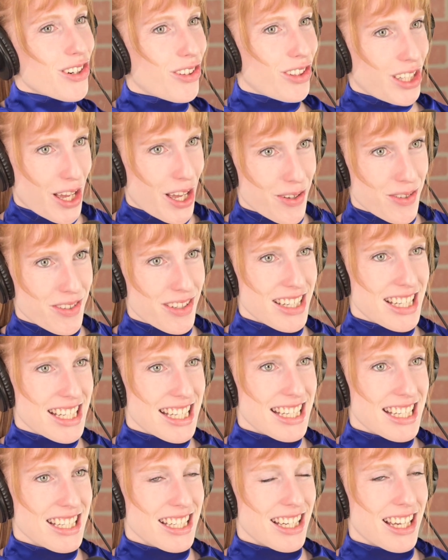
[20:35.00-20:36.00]

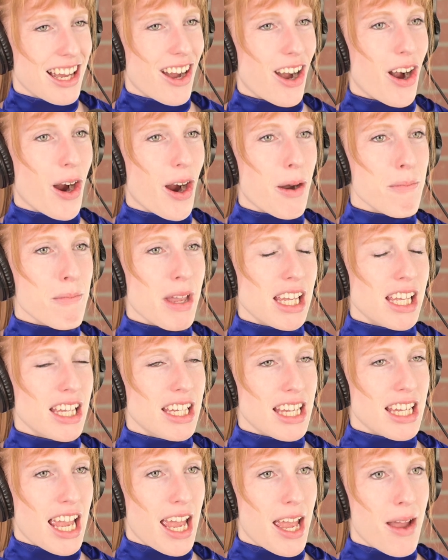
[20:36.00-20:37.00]
loans are making
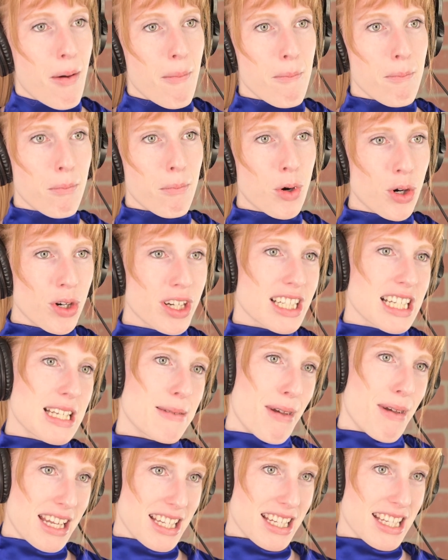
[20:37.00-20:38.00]
it more
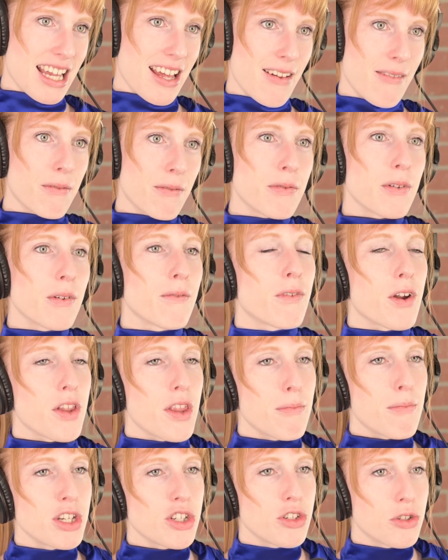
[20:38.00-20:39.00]
expensive for the
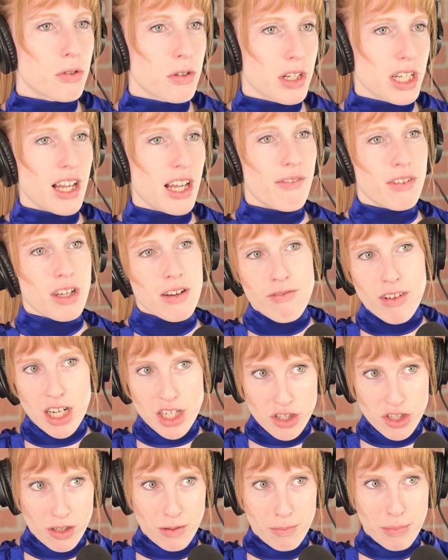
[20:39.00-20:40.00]
majority of
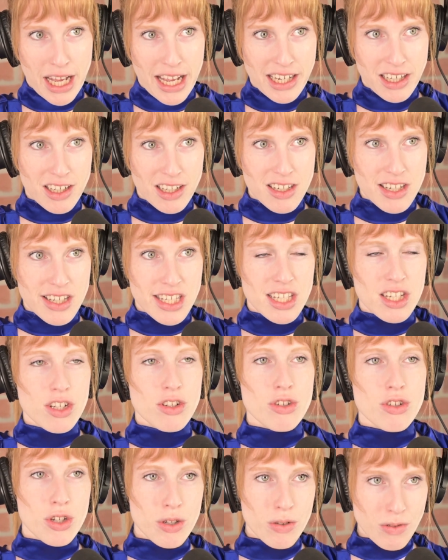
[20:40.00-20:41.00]
conventional buyers
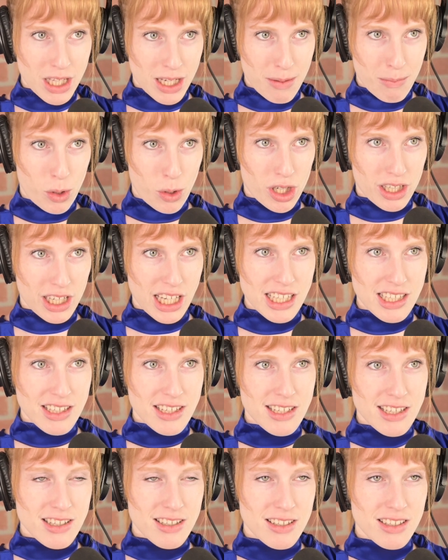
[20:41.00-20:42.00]
to get a
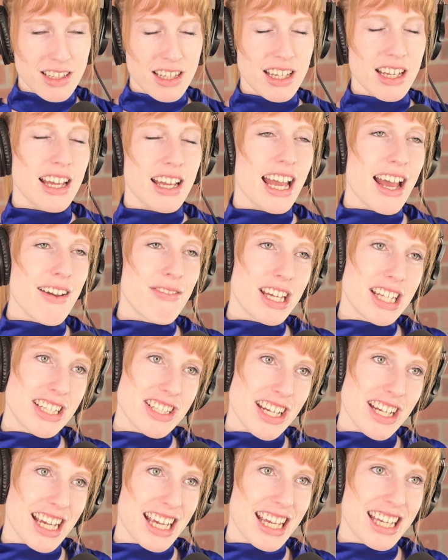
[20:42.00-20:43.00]
mortgage,
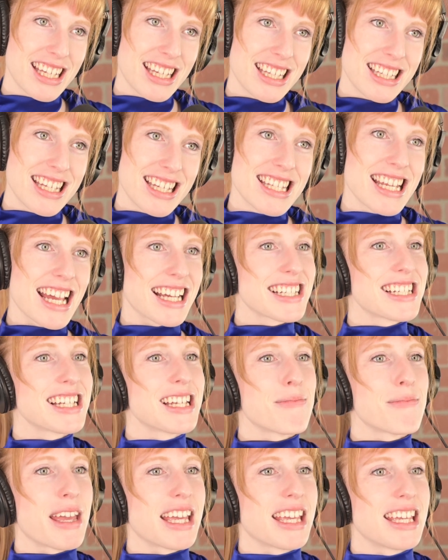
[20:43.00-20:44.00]
FHA is actually
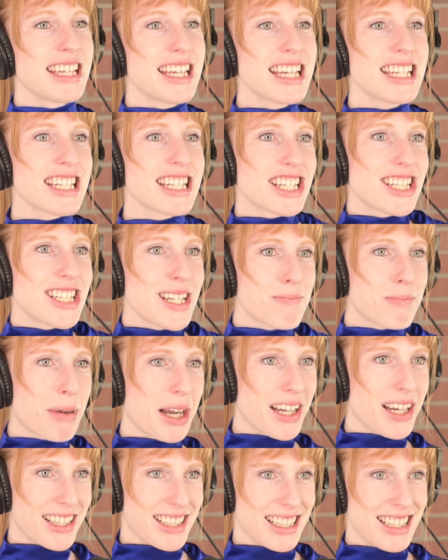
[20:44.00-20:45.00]
making it
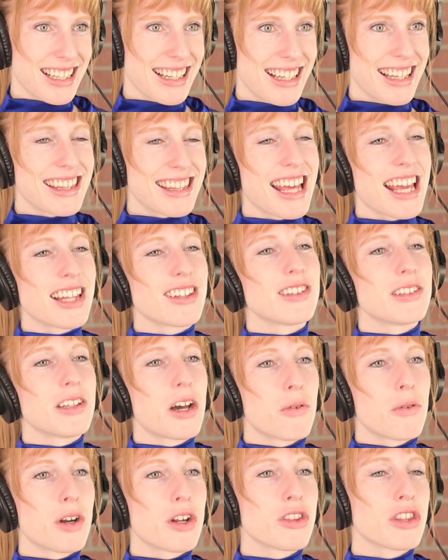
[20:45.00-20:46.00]
cheaper. They
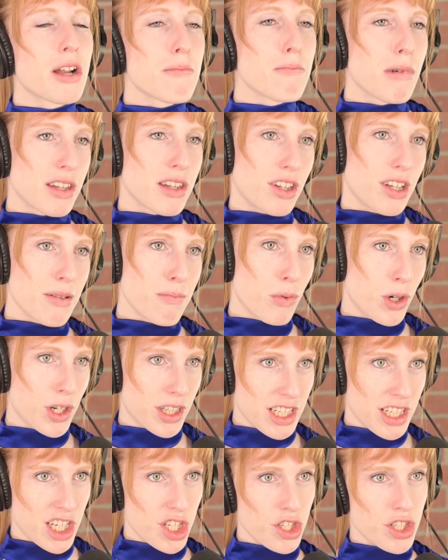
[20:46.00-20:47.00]
lowered their monthly
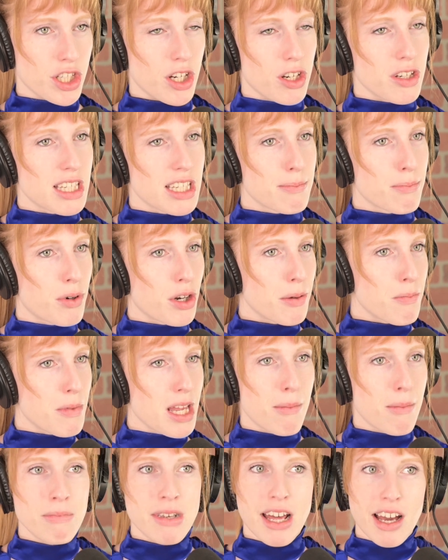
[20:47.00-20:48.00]
mortgage insurance
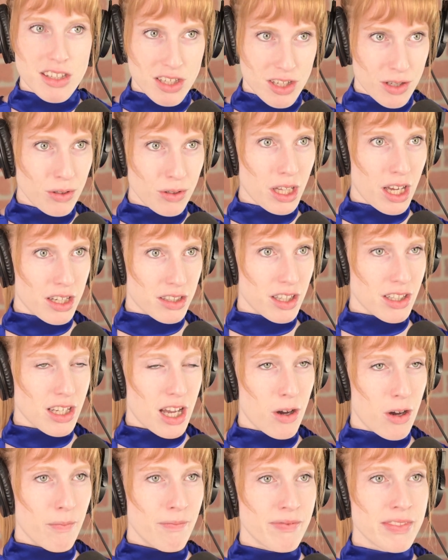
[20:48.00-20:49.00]
premium not too long ago,